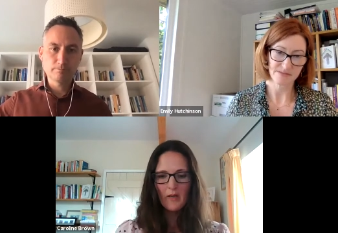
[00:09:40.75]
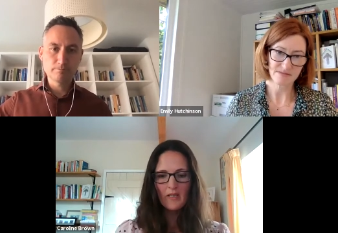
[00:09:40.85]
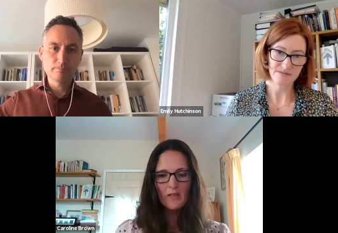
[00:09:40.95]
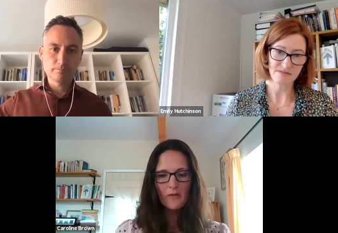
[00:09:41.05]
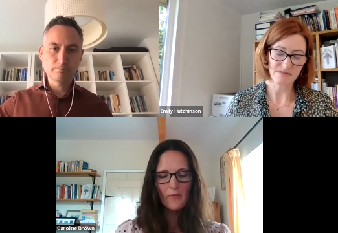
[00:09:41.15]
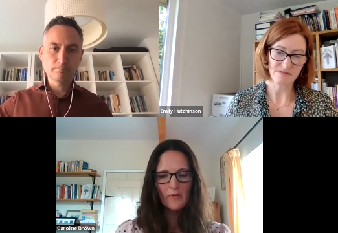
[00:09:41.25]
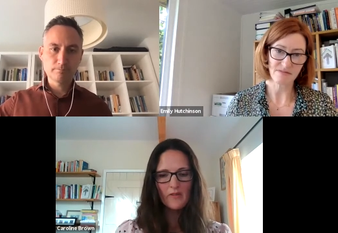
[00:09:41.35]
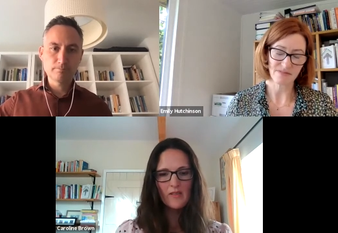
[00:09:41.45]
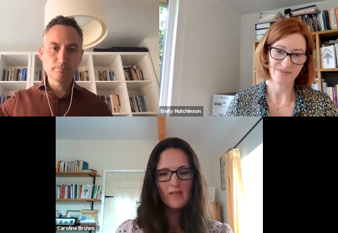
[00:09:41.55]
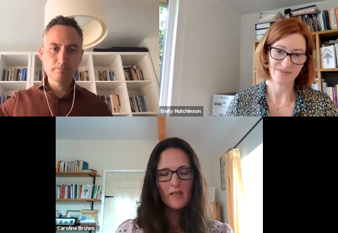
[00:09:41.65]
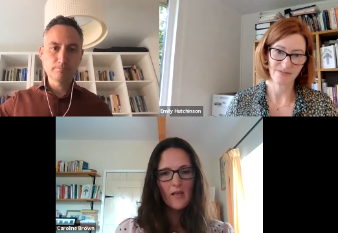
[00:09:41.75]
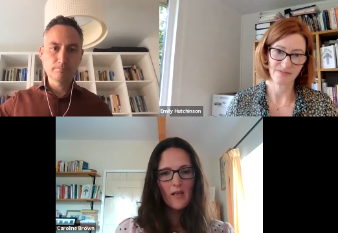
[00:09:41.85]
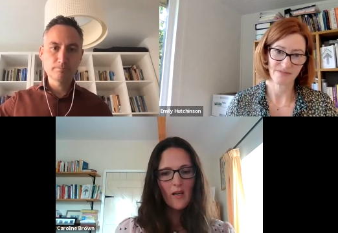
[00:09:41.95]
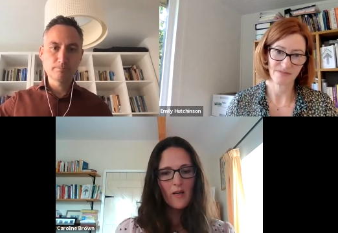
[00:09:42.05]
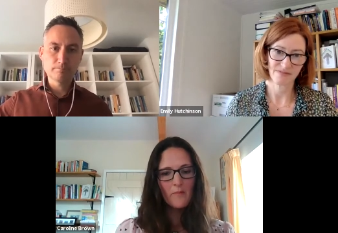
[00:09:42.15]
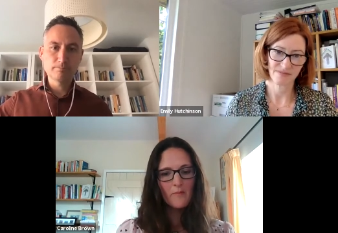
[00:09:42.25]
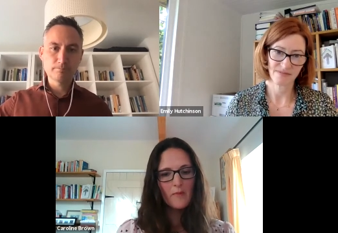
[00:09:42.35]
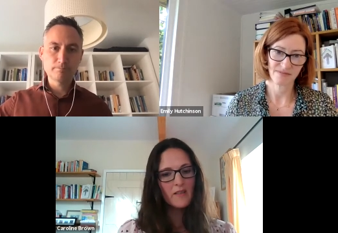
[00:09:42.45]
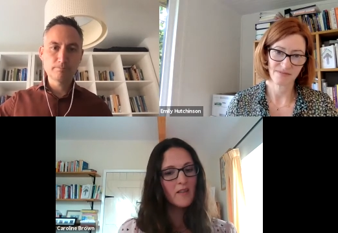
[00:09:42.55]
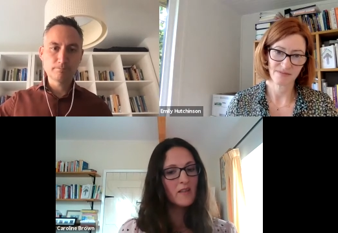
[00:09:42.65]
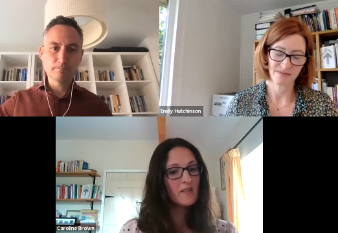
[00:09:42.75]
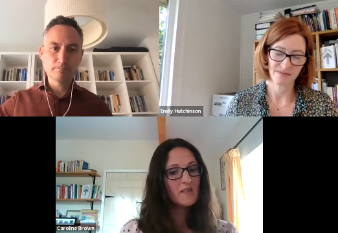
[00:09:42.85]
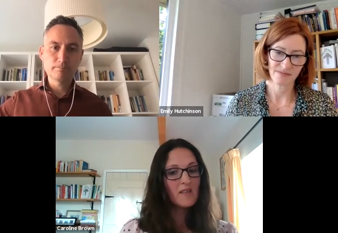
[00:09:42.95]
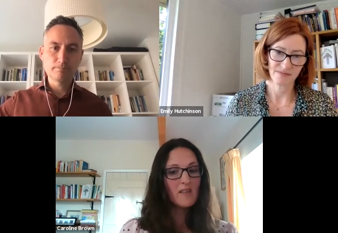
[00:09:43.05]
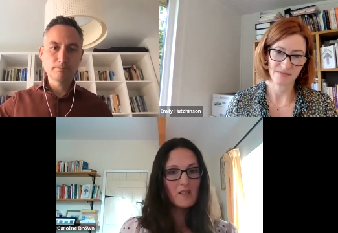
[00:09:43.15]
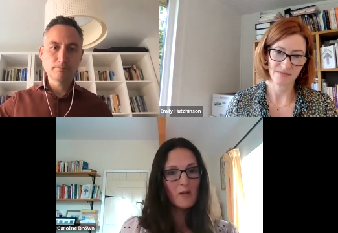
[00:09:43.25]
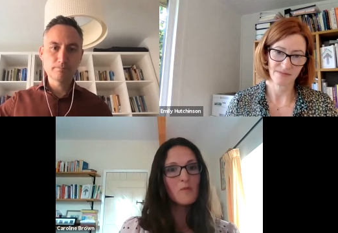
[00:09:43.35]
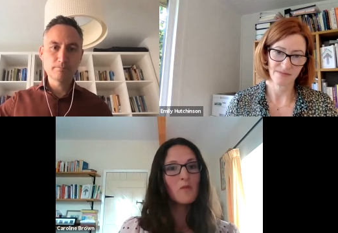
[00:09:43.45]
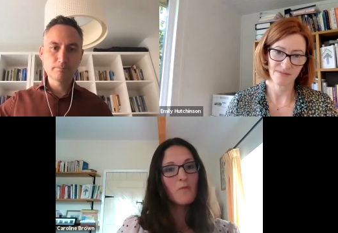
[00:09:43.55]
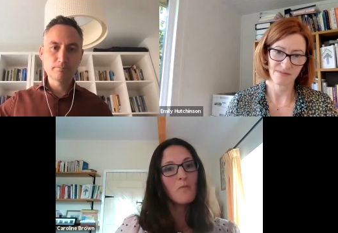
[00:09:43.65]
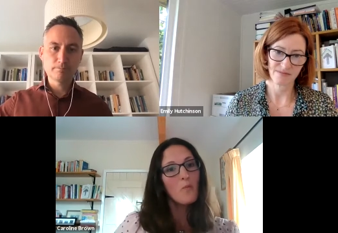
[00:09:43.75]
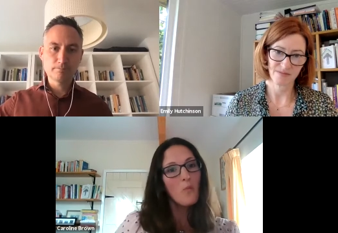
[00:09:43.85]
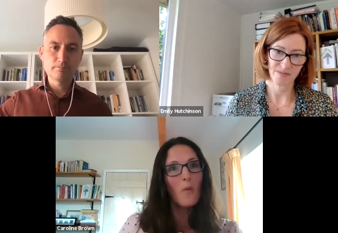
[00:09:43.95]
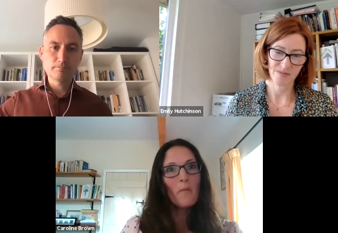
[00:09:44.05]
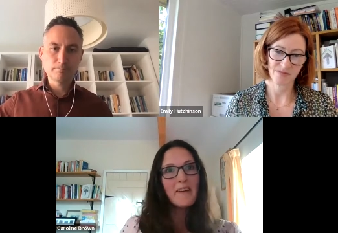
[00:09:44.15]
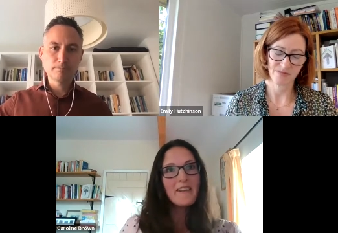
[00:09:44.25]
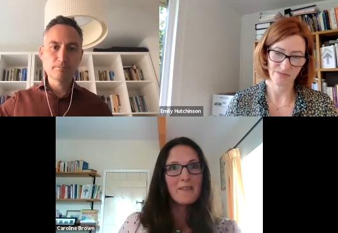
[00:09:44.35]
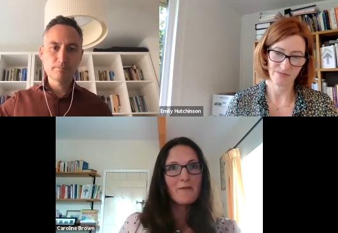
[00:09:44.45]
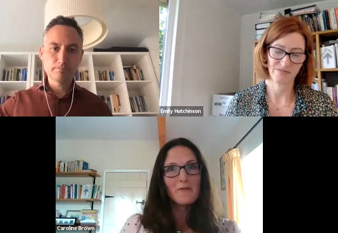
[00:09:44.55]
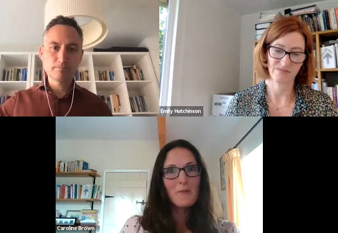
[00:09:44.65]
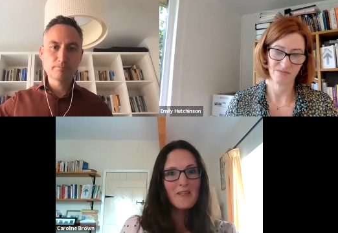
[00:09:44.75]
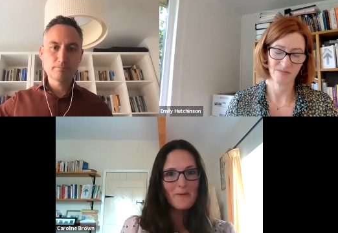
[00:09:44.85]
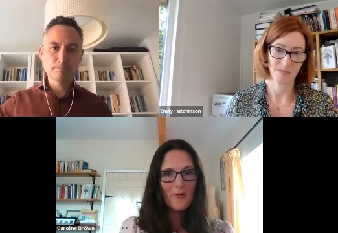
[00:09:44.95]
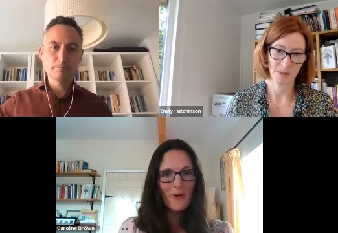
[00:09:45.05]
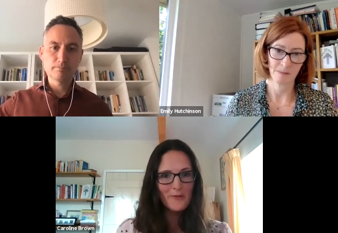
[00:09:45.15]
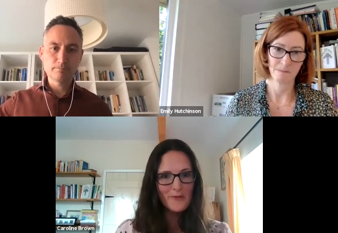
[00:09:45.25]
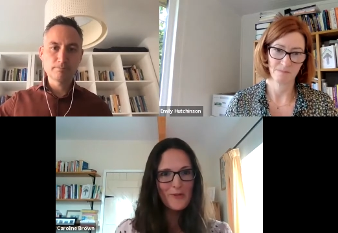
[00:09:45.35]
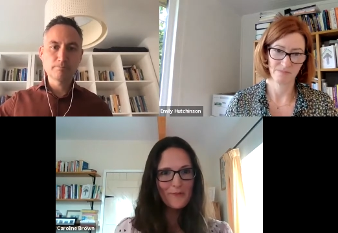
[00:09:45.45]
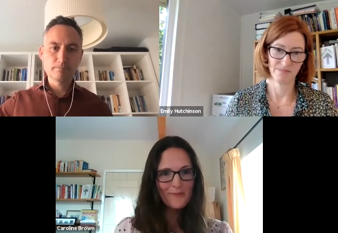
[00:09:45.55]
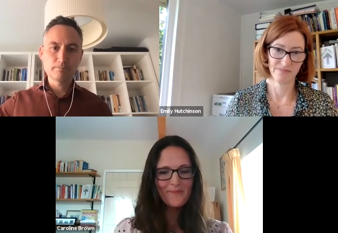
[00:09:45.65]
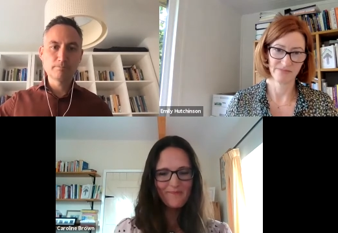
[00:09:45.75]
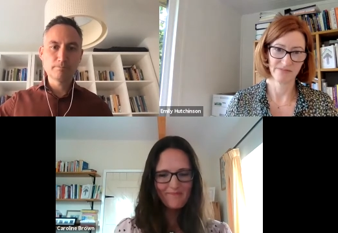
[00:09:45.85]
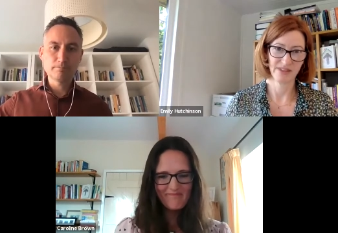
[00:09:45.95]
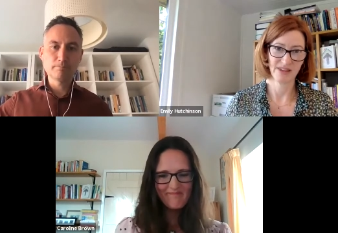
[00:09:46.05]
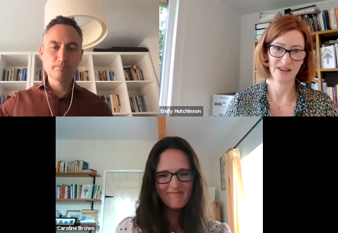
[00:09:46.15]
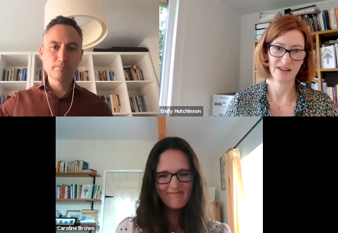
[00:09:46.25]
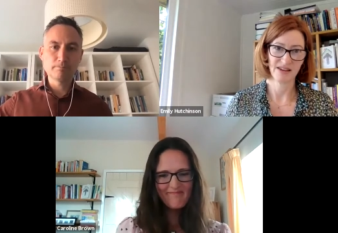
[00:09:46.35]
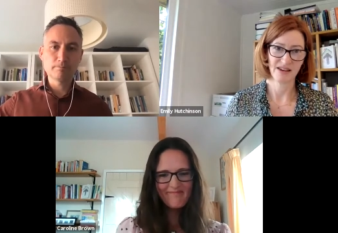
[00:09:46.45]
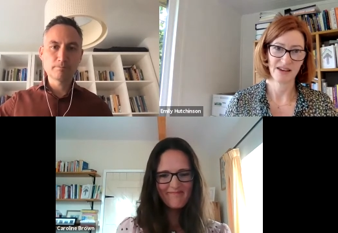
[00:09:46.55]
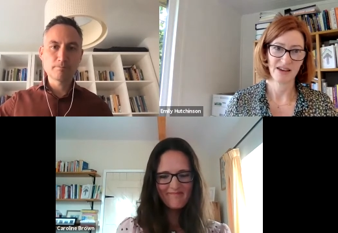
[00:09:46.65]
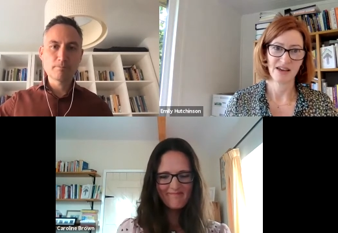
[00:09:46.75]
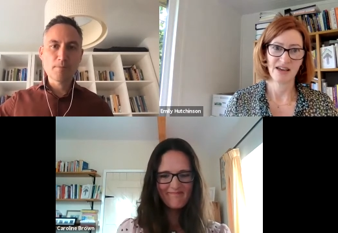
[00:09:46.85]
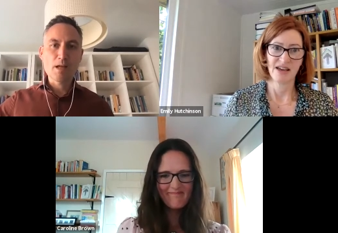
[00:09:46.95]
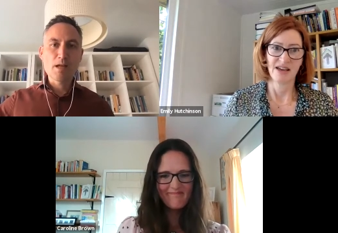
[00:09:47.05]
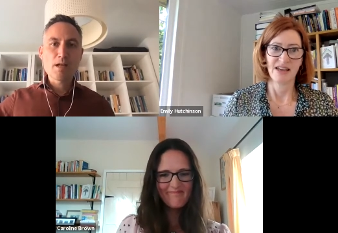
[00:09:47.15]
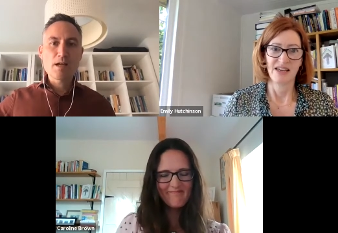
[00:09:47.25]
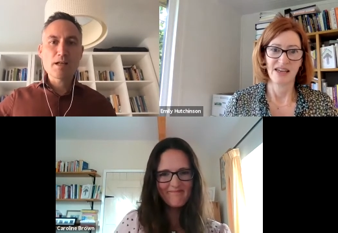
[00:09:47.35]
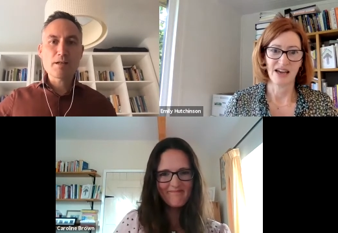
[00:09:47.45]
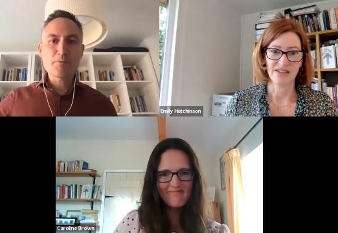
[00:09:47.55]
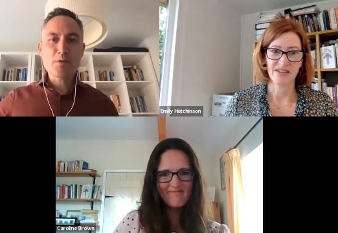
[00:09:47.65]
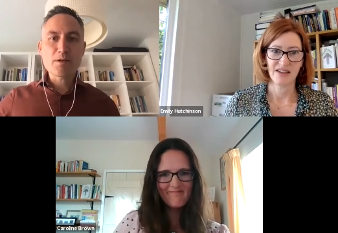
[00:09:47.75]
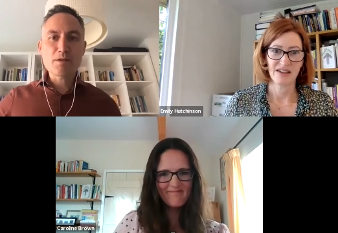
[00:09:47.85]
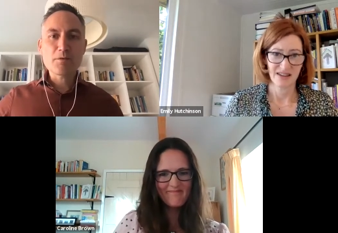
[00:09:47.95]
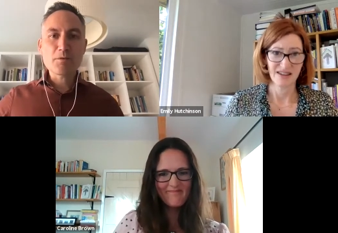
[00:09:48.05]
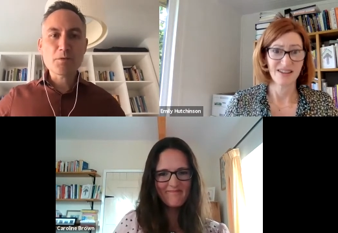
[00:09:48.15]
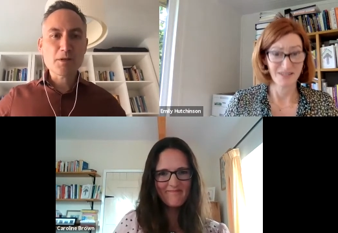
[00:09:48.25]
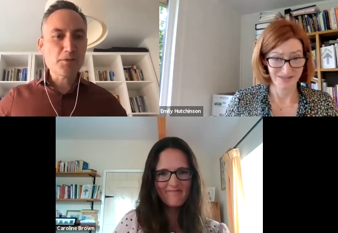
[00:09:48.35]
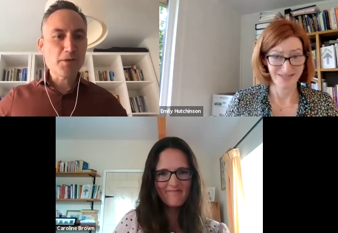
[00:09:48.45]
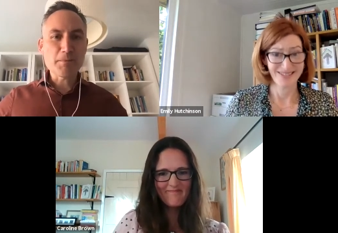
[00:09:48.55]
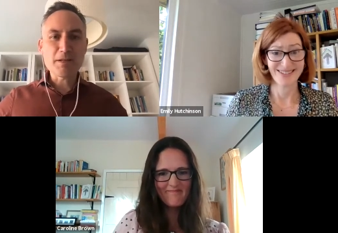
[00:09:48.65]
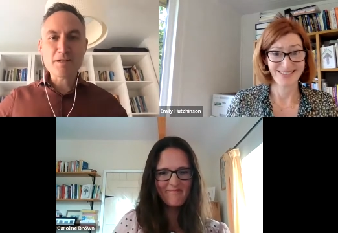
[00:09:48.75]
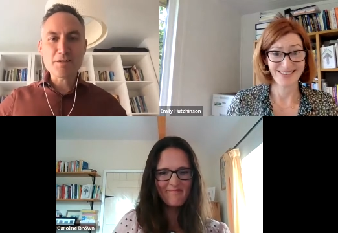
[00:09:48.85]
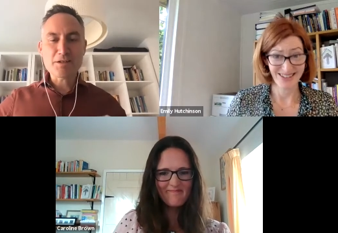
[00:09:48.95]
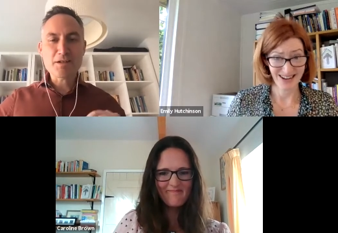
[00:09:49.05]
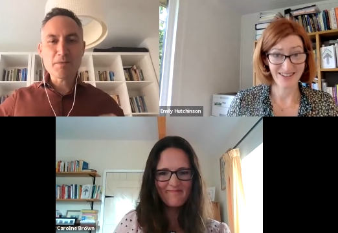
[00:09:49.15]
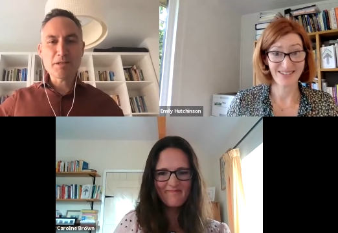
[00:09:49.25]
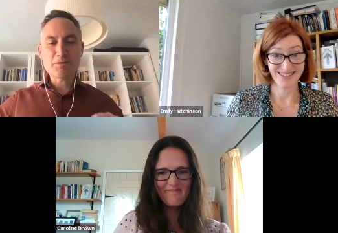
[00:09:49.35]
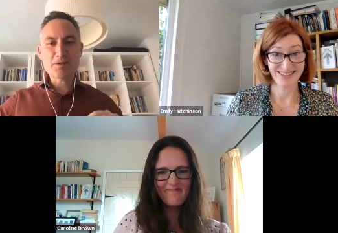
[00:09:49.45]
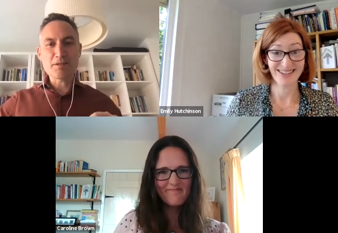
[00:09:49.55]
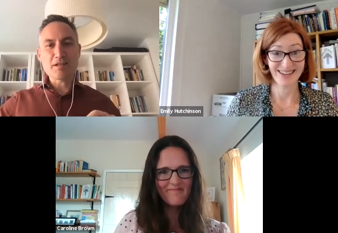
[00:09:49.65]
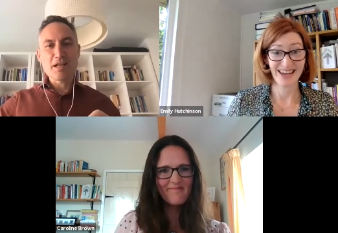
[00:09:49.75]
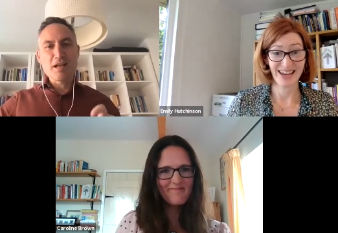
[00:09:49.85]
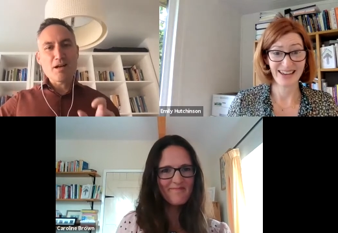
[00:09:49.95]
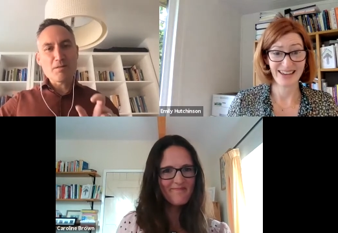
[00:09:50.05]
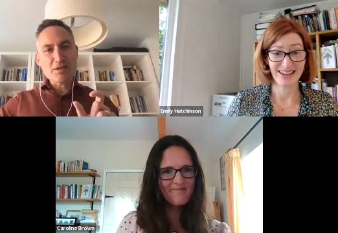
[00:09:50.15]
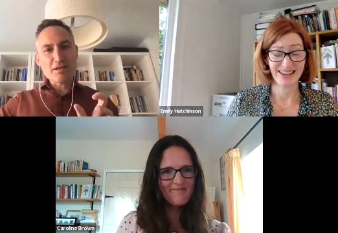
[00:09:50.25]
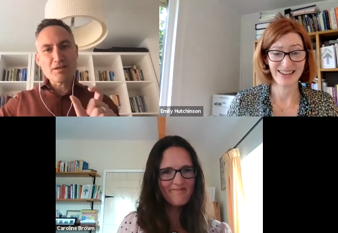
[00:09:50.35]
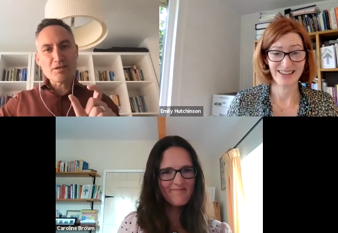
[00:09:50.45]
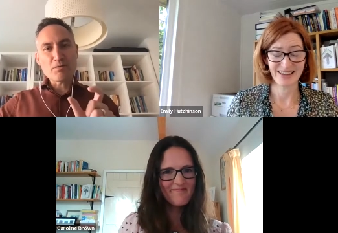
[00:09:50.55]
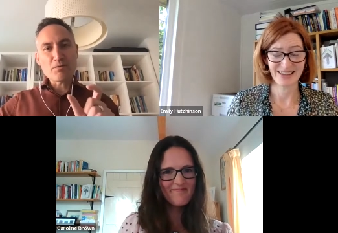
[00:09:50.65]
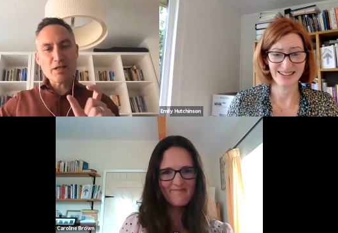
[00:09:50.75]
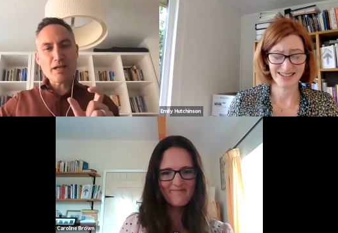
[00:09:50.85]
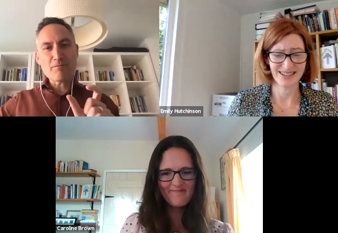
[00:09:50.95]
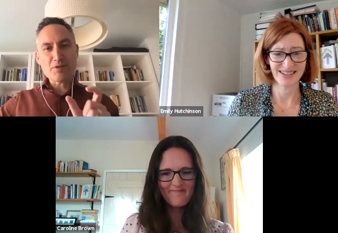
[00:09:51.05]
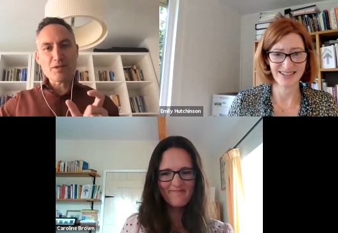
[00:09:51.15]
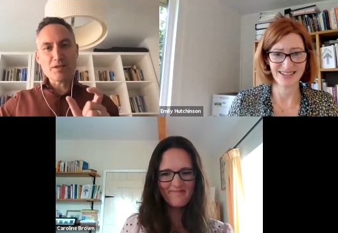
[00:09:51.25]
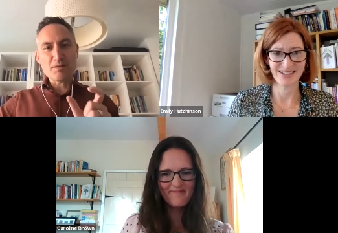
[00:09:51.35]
Speaker 1: to make a difference um, in, in, in terms of what makes a difference with this approach.
Speaker 2: Mm. And yeah. if I, oh, sorry, Emily, can I just come in on something? I'm just thinking you really emphasize